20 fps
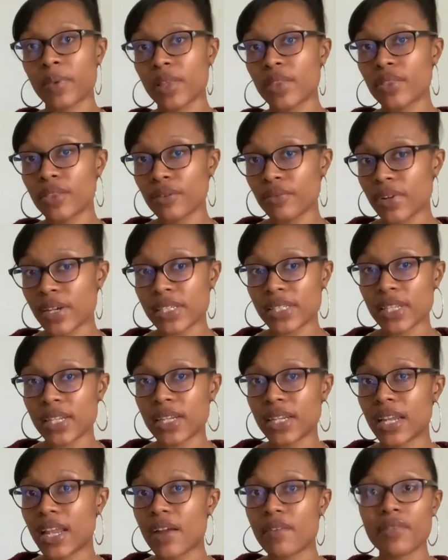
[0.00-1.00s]
the resin
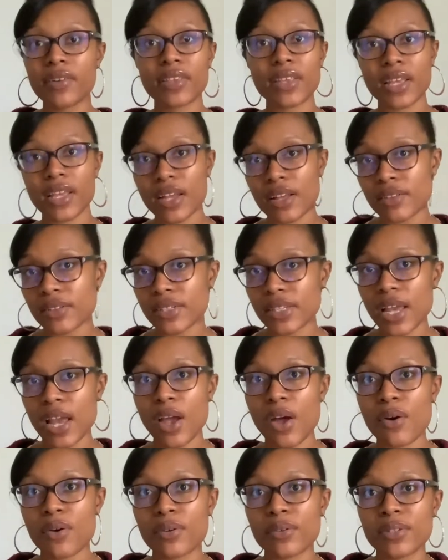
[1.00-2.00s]
and everything else that
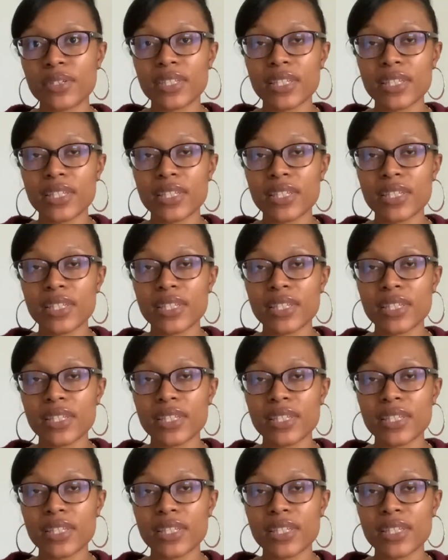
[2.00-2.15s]
goes